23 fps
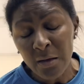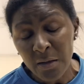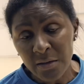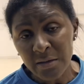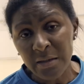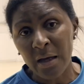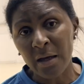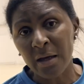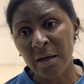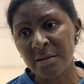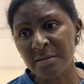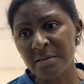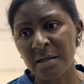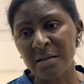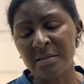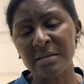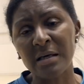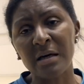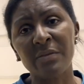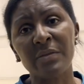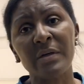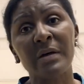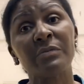Yeah, it's our
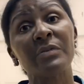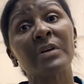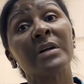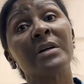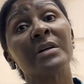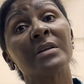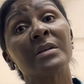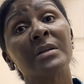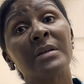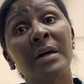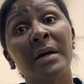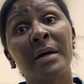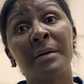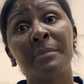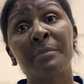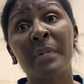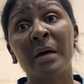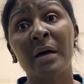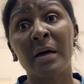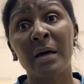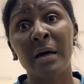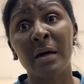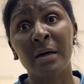South African
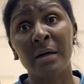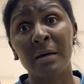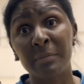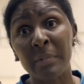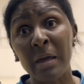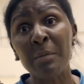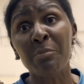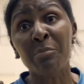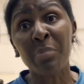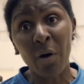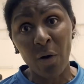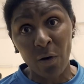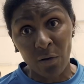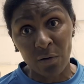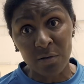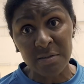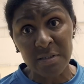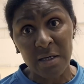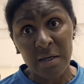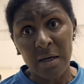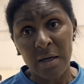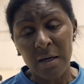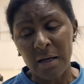imports.
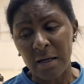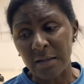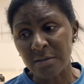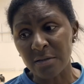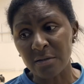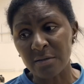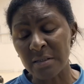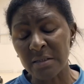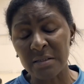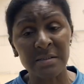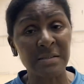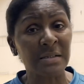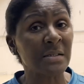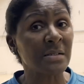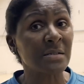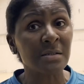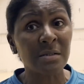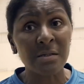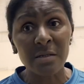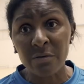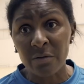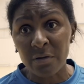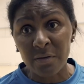I don't think it's any
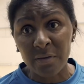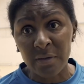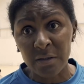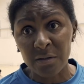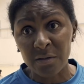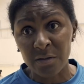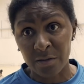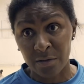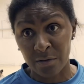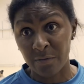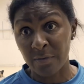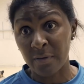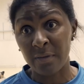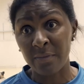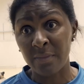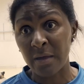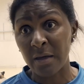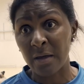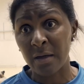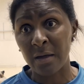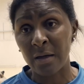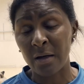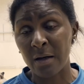secret that, you know, that
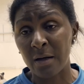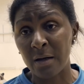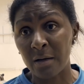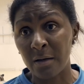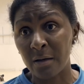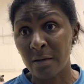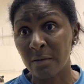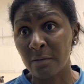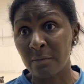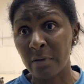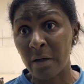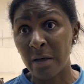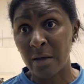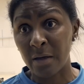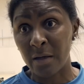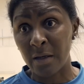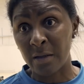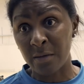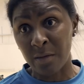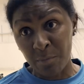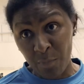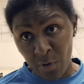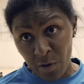they are,
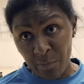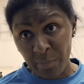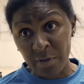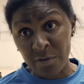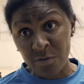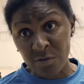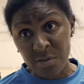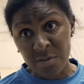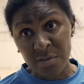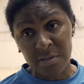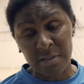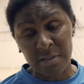at the moment, just